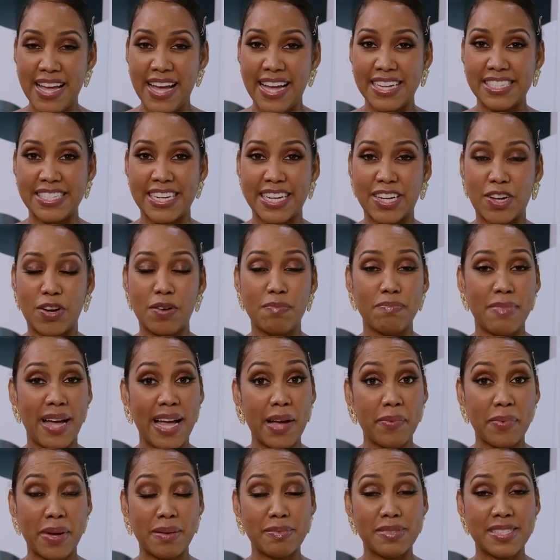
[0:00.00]
and check out
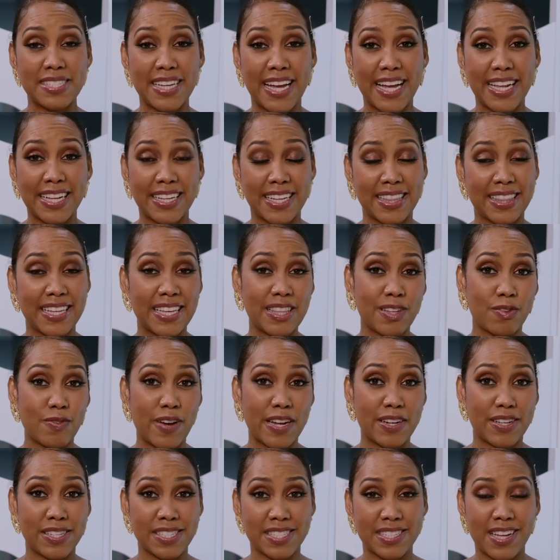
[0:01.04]
my website,
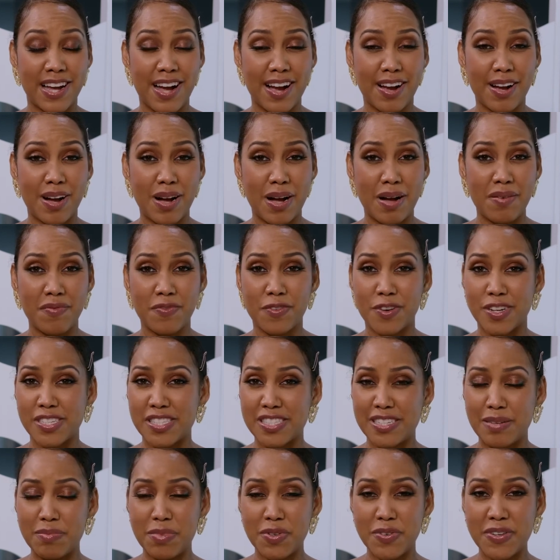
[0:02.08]
kalilareynolds.com, for a
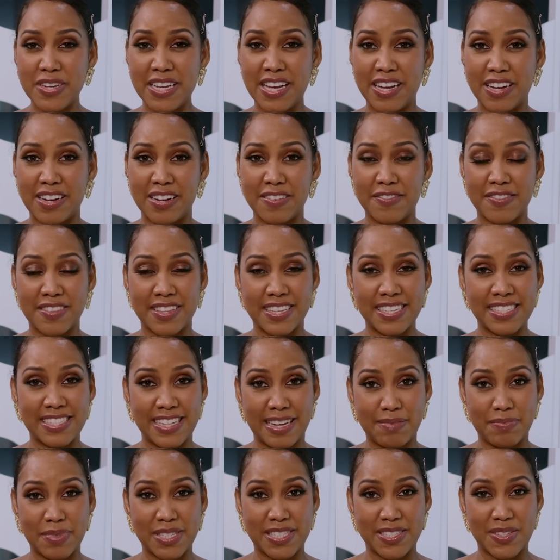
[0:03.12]
summary of this
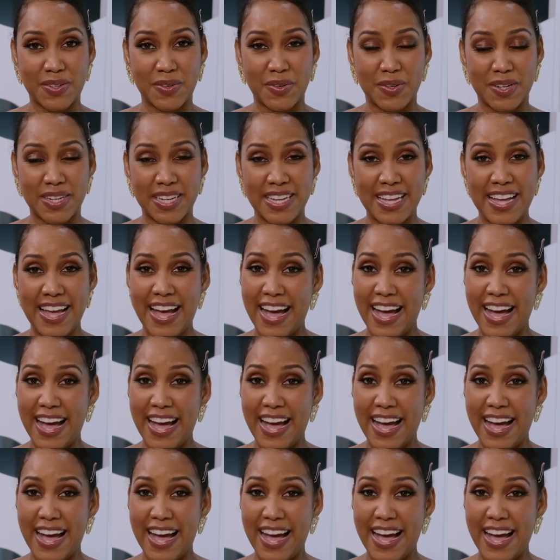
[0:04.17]
episode.